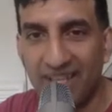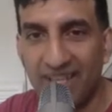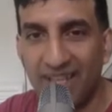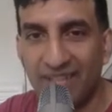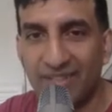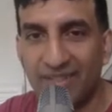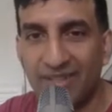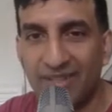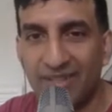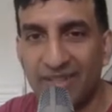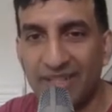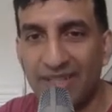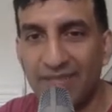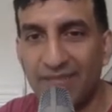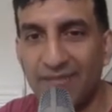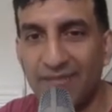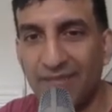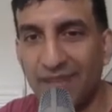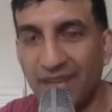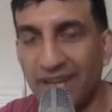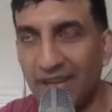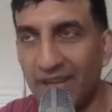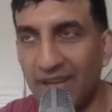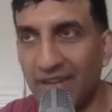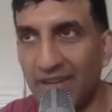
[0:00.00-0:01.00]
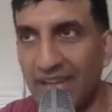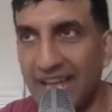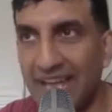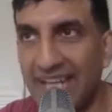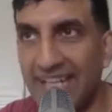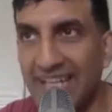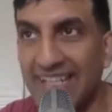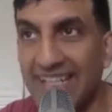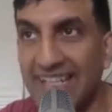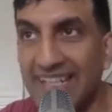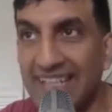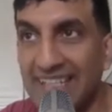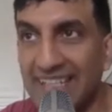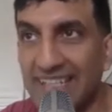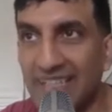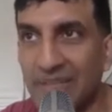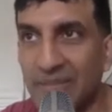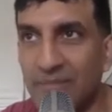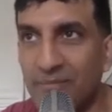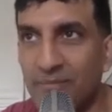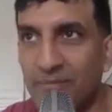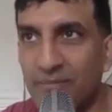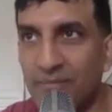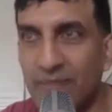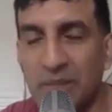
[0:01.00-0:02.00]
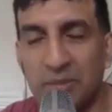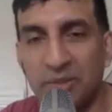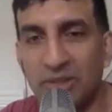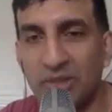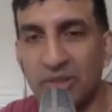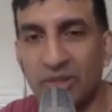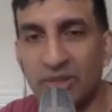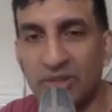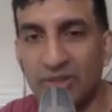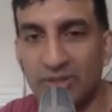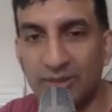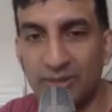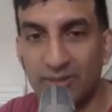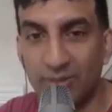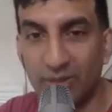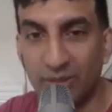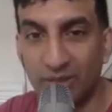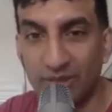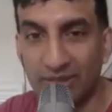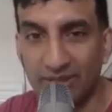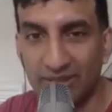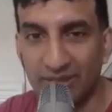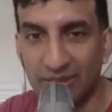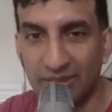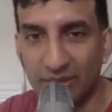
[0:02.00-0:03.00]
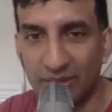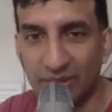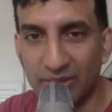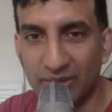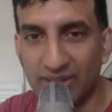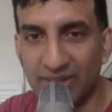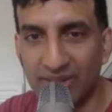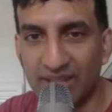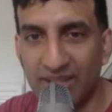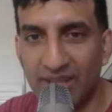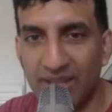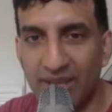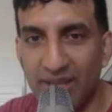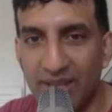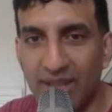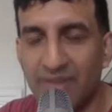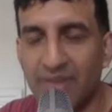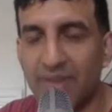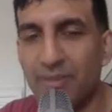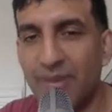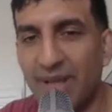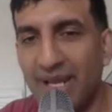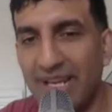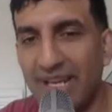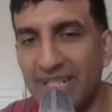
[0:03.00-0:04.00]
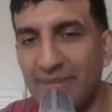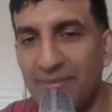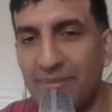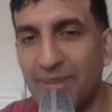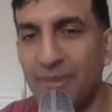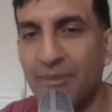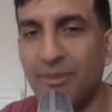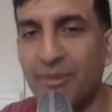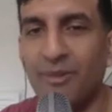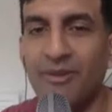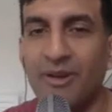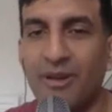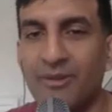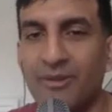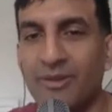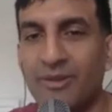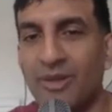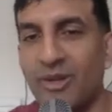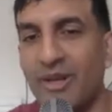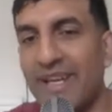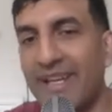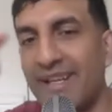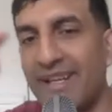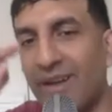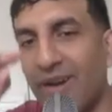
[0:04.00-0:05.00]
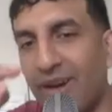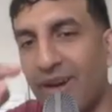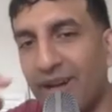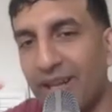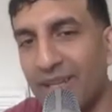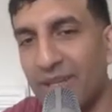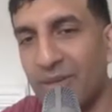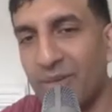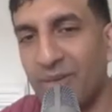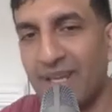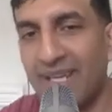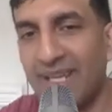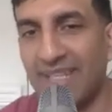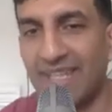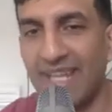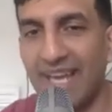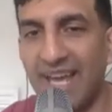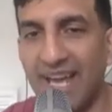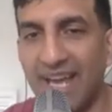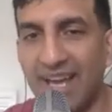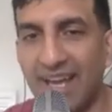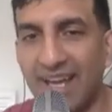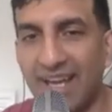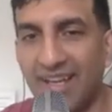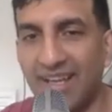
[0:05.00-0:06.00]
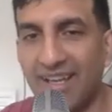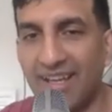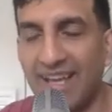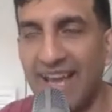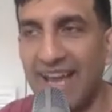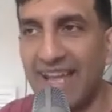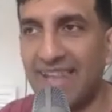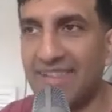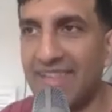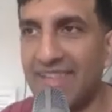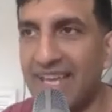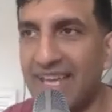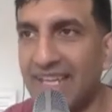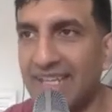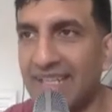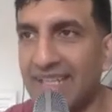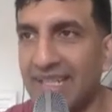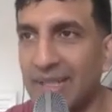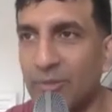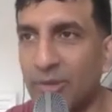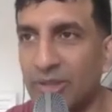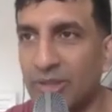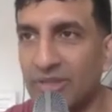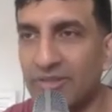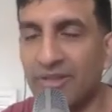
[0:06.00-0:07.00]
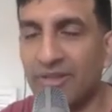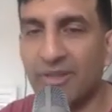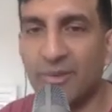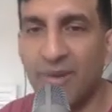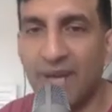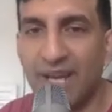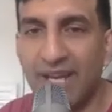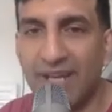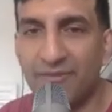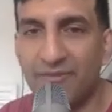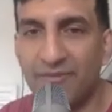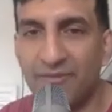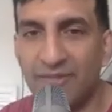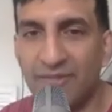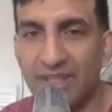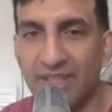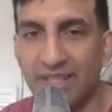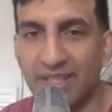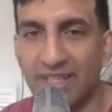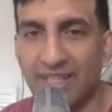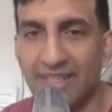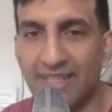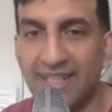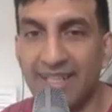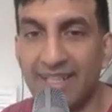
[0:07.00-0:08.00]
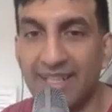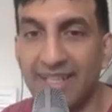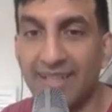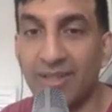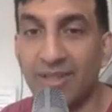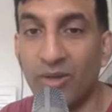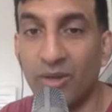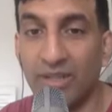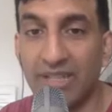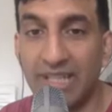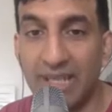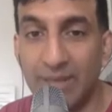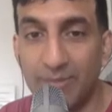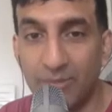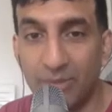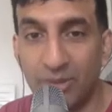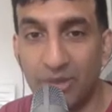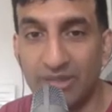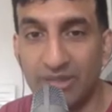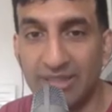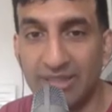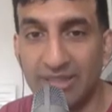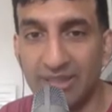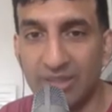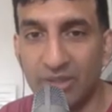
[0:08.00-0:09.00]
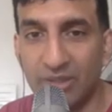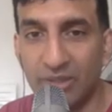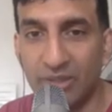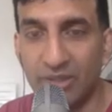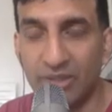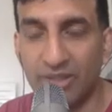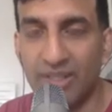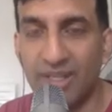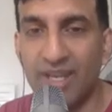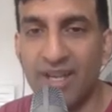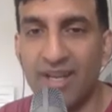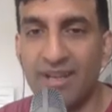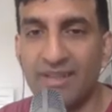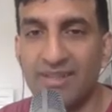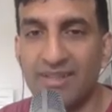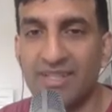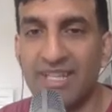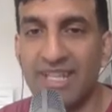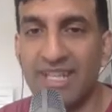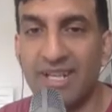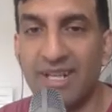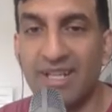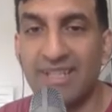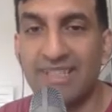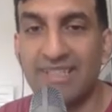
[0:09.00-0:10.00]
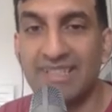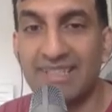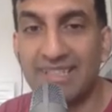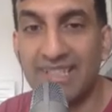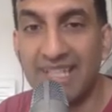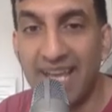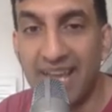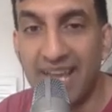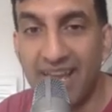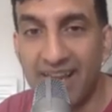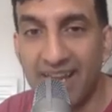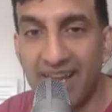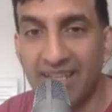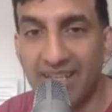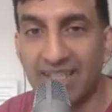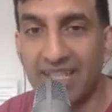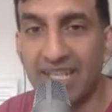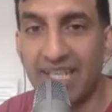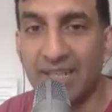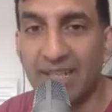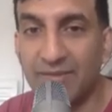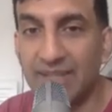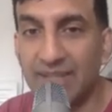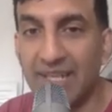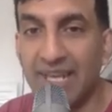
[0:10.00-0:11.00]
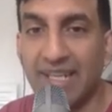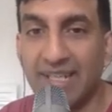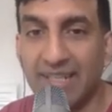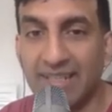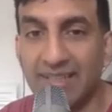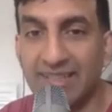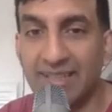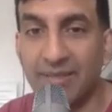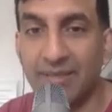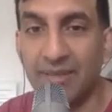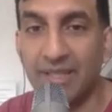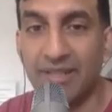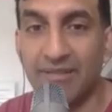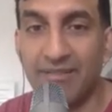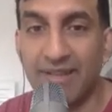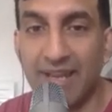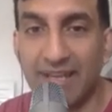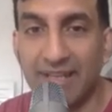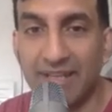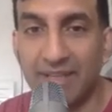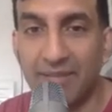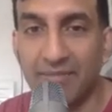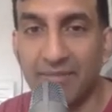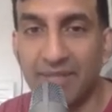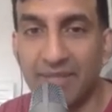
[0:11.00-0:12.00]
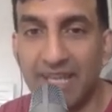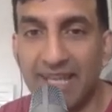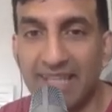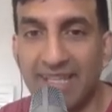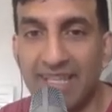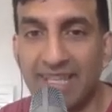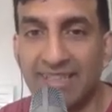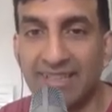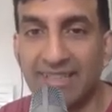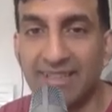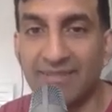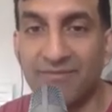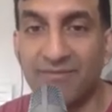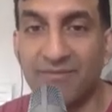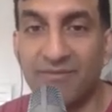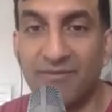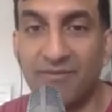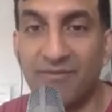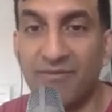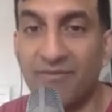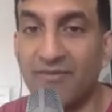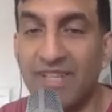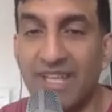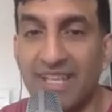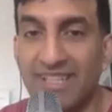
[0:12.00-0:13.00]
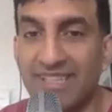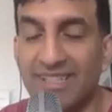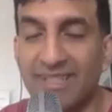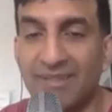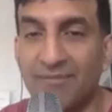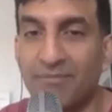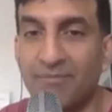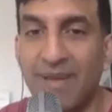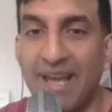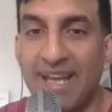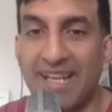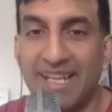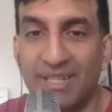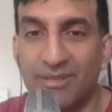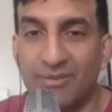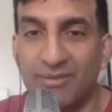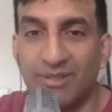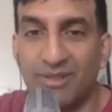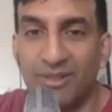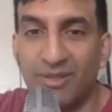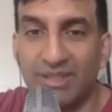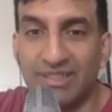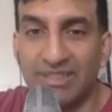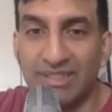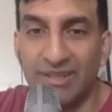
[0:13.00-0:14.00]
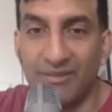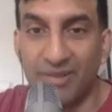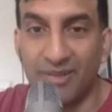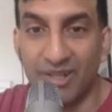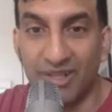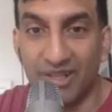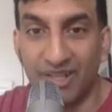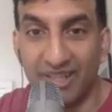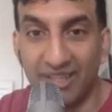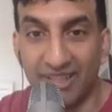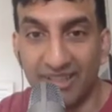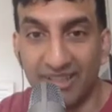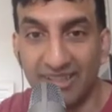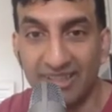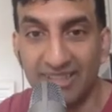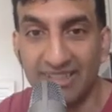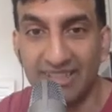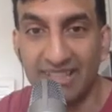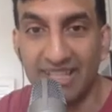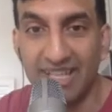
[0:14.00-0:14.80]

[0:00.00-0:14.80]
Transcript: So he found, and in Egypt, people don't use postal codes. So apparently people were going all the way there, and then it was a required field that they didn't know their postal code. So they got scared that if they entered something random there, that the package would go somewhere else.